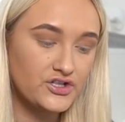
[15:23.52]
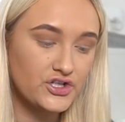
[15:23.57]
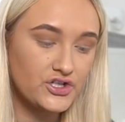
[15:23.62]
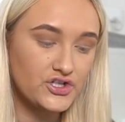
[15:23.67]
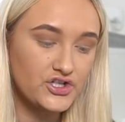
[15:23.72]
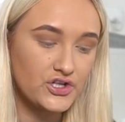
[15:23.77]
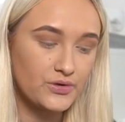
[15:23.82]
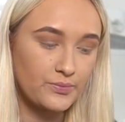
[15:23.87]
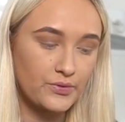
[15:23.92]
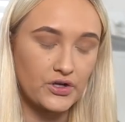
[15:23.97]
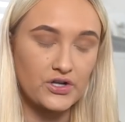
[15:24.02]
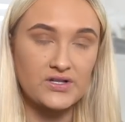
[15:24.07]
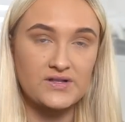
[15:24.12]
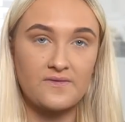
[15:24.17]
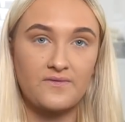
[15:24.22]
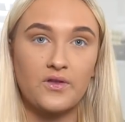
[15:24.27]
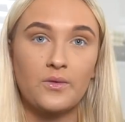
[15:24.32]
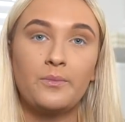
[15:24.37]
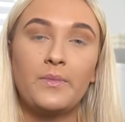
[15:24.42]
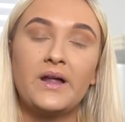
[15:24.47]
YouTube because
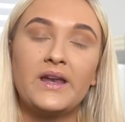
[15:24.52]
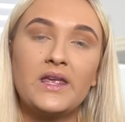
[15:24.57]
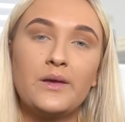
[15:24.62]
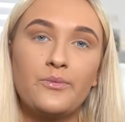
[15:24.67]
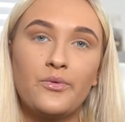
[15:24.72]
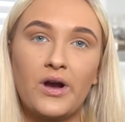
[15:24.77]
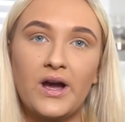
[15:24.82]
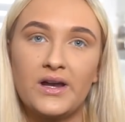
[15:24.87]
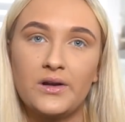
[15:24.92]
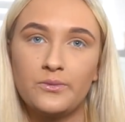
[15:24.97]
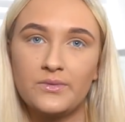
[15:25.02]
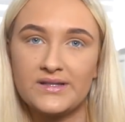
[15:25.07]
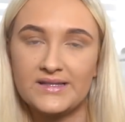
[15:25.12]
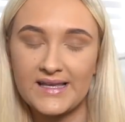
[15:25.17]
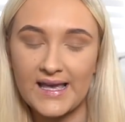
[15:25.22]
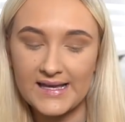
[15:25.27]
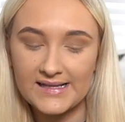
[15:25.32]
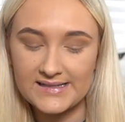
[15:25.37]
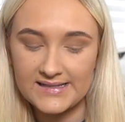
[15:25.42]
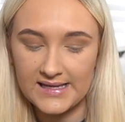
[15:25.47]
of the money Brandon was
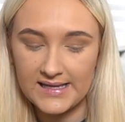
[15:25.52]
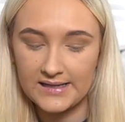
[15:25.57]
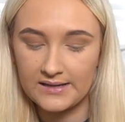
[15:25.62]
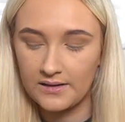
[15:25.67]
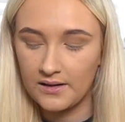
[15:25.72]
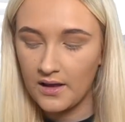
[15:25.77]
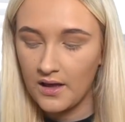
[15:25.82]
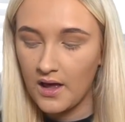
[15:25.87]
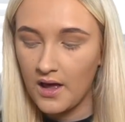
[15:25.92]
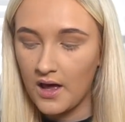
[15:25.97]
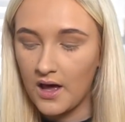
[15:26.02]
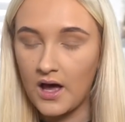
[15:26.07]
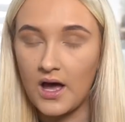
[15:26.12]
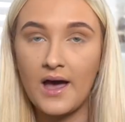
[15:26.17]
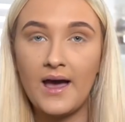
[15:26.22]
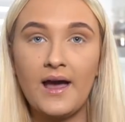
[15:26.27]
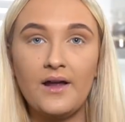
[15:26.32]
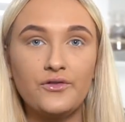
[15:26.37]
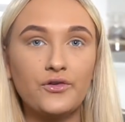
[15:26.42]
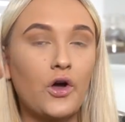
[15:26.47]
getting.
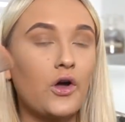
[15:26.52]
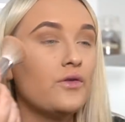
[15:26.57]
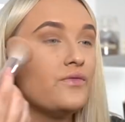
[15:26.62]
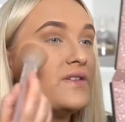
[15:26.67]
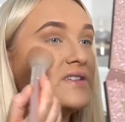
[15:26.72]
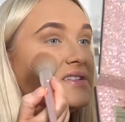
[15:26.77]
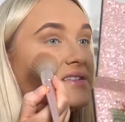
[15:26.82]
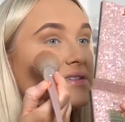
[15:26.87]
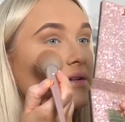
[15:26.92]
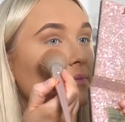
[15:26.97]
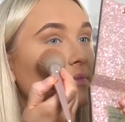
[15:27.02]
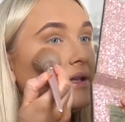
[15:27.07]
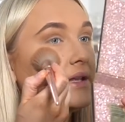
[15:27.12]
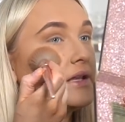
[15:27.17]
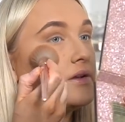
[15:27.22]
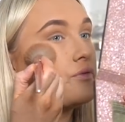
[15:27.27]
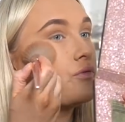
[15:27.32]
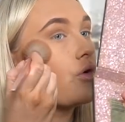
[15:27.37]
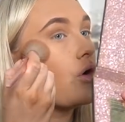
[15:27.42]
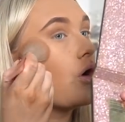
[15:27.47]
No, this is
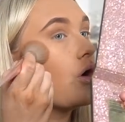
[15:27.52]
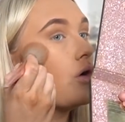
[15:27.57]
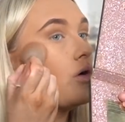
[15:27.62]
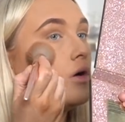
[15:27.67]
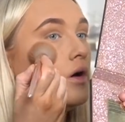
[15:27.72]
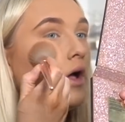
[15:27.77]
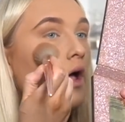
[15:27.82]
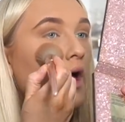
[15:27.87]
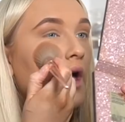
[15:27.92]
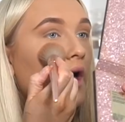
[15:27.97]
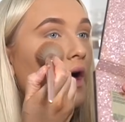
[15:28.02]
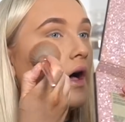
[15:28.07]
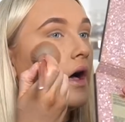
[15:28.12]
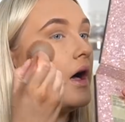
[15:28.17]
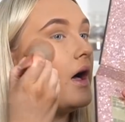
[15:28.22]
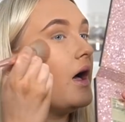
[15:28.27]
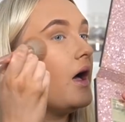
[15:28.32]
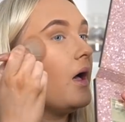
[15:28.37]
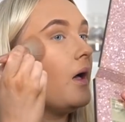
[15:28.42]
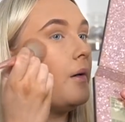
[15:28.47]
completely wrong.
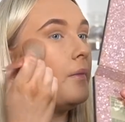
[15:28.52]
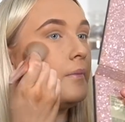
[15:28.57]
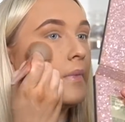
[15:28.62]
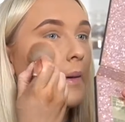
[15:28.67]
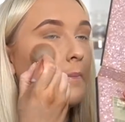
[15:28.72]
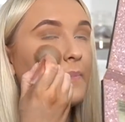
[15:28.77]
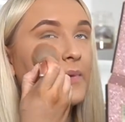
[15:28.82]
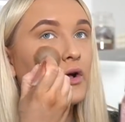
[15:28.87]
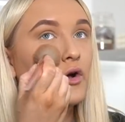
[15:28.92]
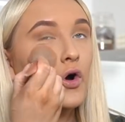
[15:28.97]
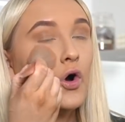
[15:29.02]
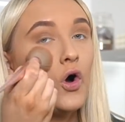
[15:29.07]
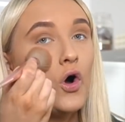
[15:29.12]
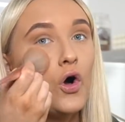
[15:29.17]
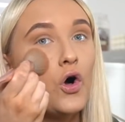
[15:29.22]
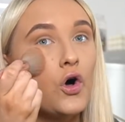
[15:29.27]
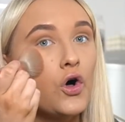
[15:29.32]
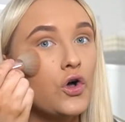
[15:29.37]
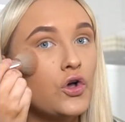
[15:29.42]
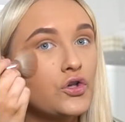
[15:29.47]

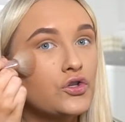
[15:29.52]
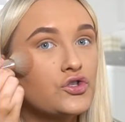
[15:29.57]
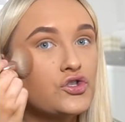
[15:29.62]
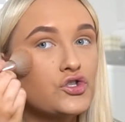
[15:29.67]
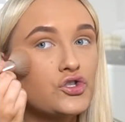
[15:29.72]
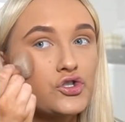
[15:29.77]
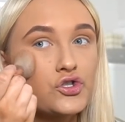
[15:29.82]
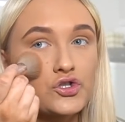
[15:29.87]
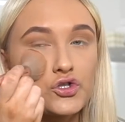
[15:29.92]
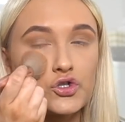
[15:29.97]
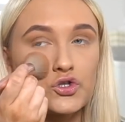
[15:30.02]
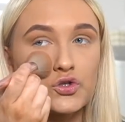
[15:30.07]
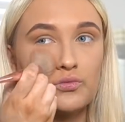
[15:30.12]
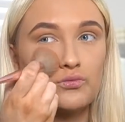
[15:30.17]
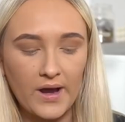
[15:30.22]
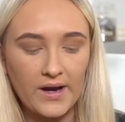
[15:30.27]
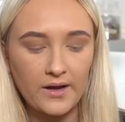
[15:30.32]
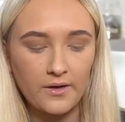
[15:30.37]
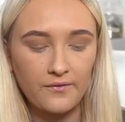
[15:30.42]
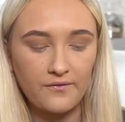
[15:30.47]
Because
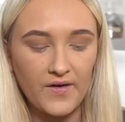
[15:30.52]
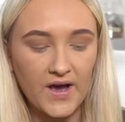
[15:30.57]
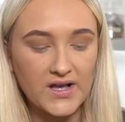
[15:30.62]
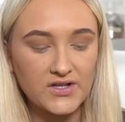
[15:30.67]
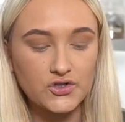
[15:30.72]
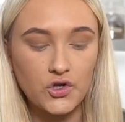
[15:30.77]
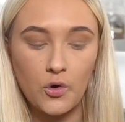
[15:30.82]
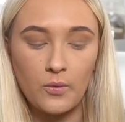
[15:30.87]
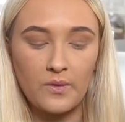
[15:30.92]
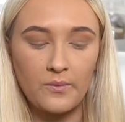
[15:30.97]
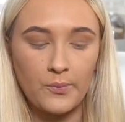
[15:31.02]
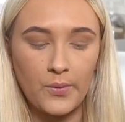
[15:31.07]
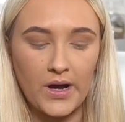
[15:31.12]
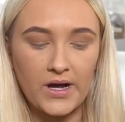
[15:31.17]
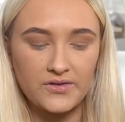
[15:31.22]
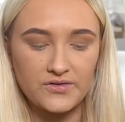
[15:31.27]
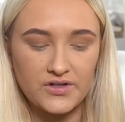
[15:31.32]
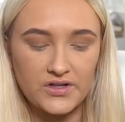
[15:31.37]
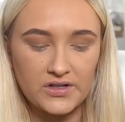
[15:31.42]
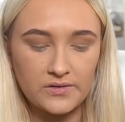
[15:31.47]
when I first got with
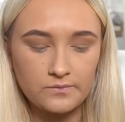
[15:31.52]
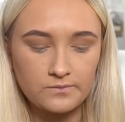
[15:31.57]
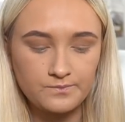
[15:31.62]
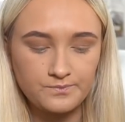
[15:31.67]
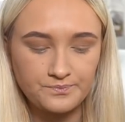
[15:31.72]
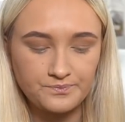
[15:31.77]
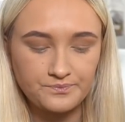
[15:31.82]
Brandon,